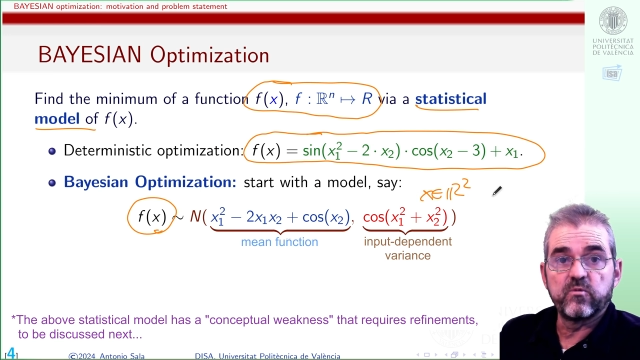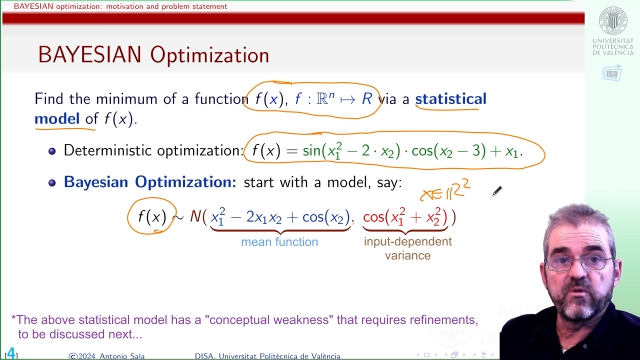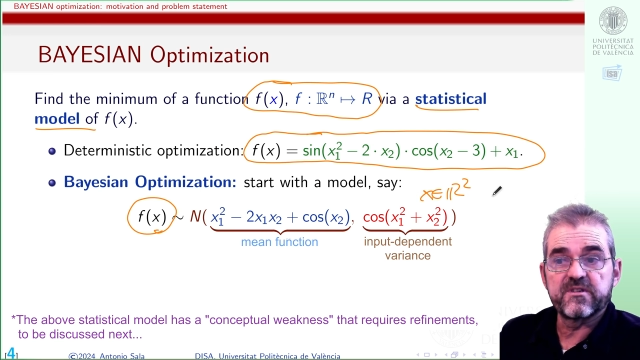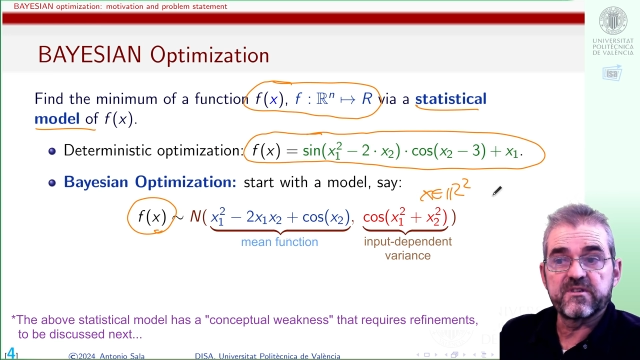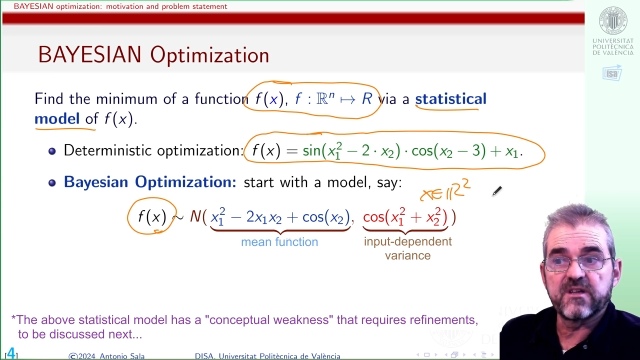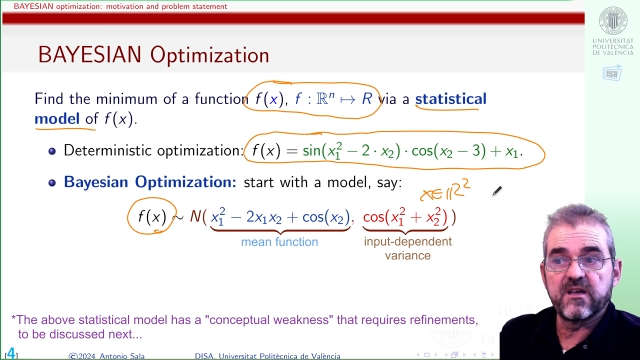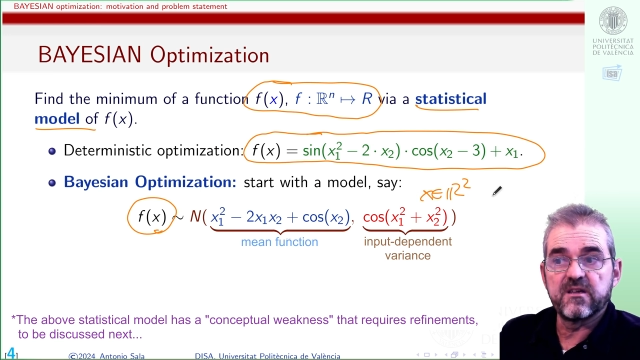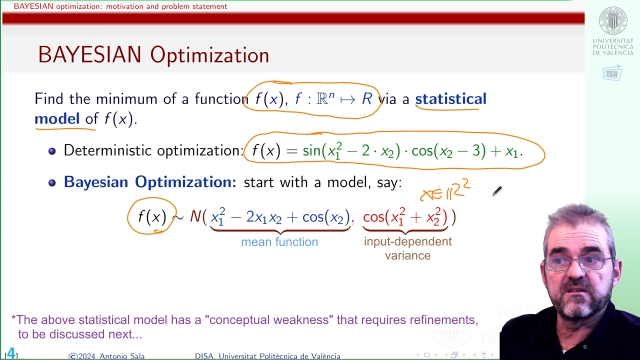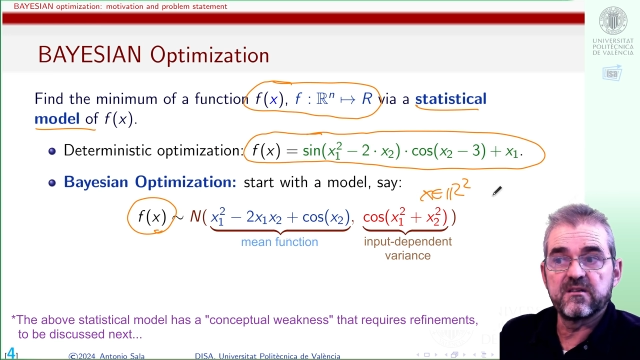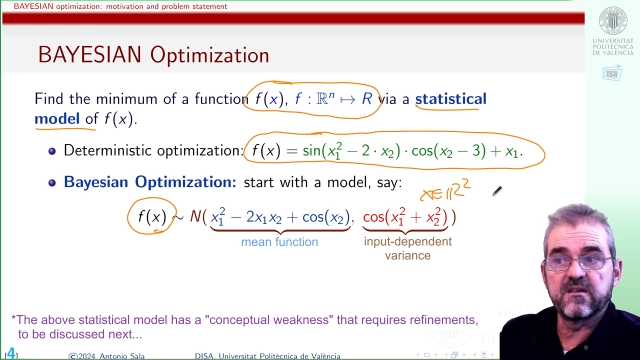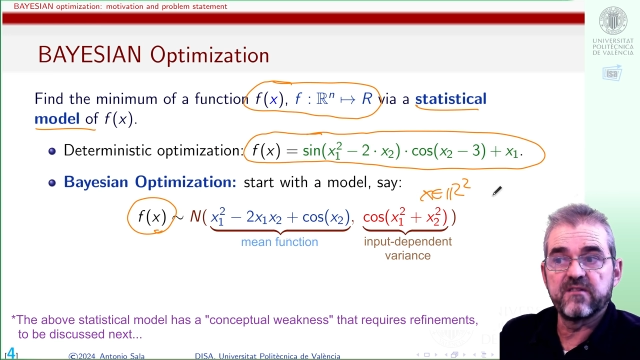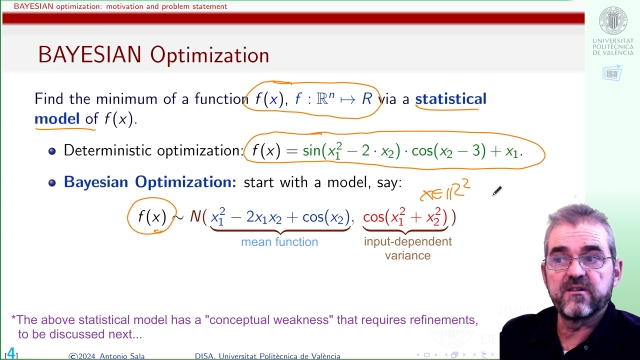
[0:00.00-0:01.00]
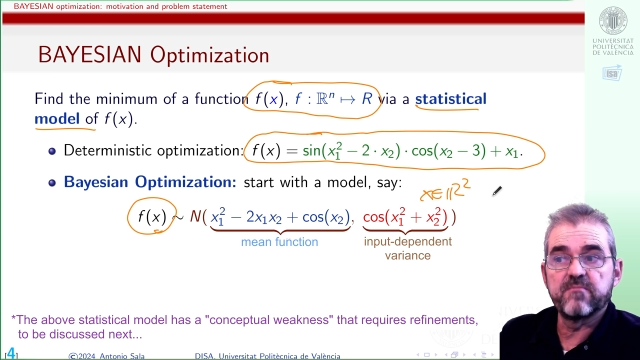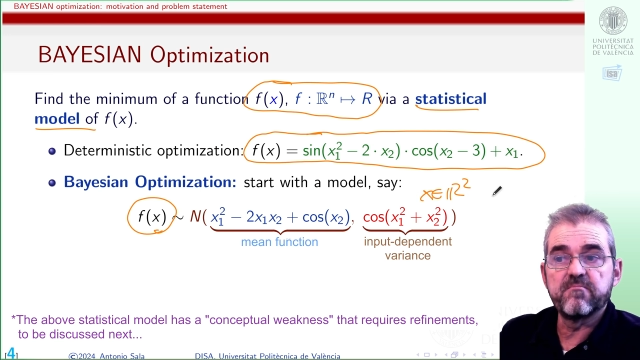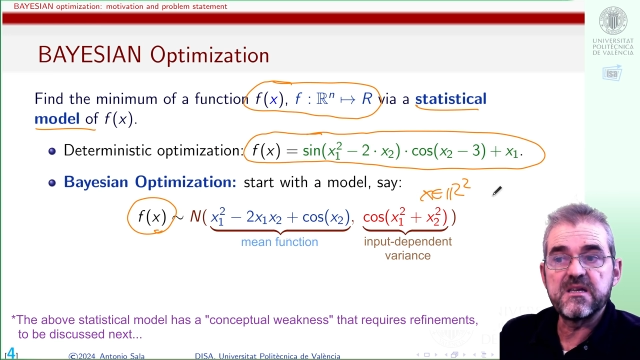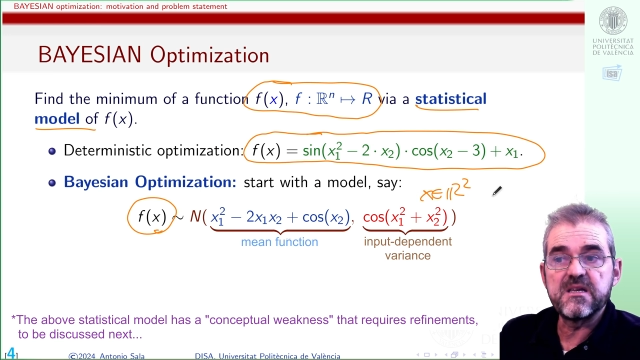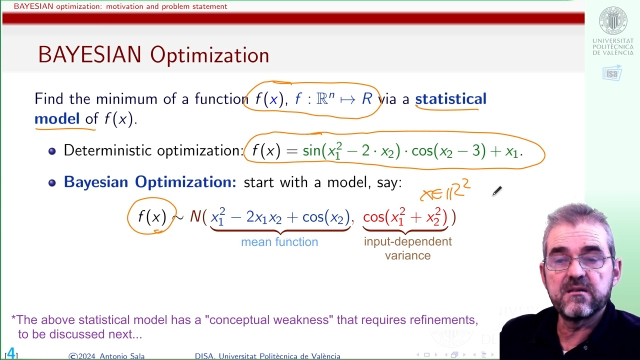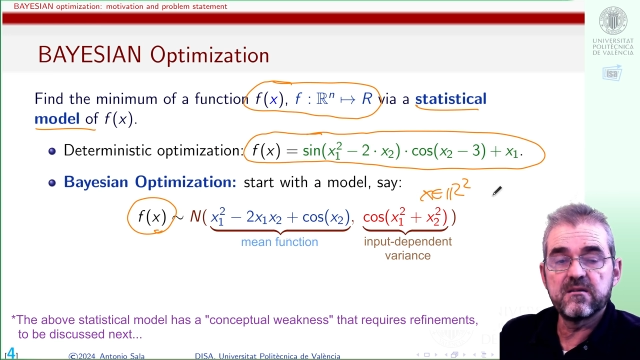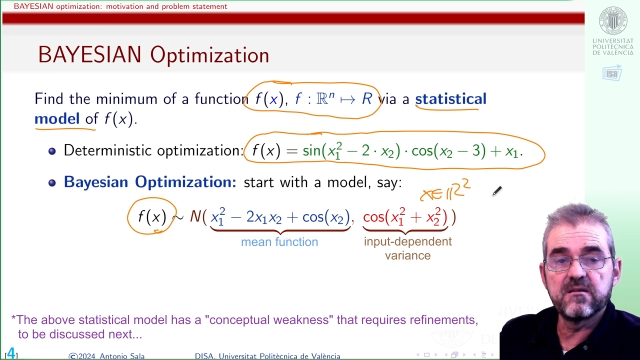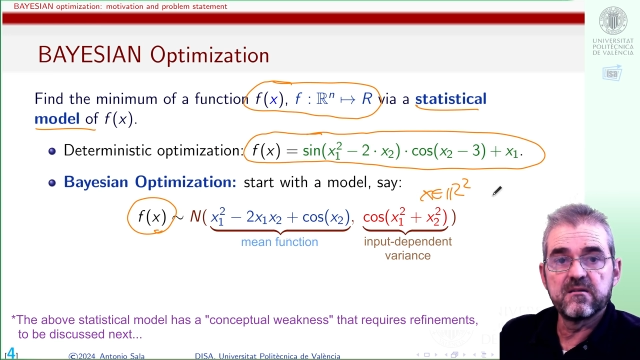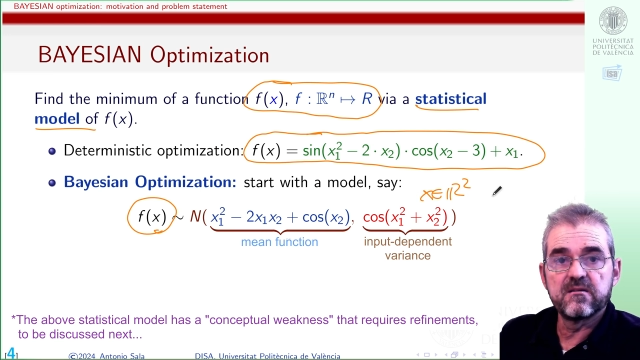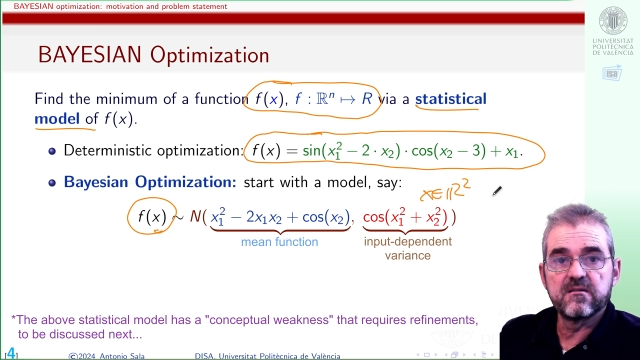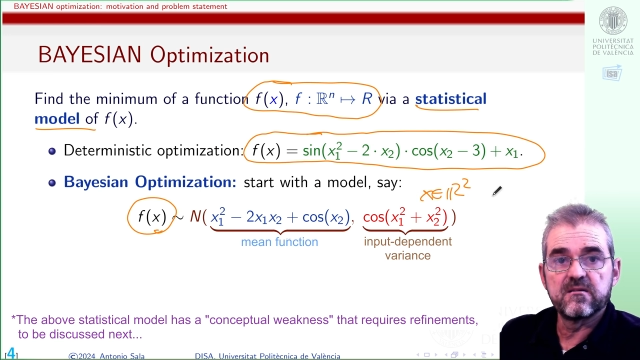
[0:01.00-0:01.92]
with, say, a given mean,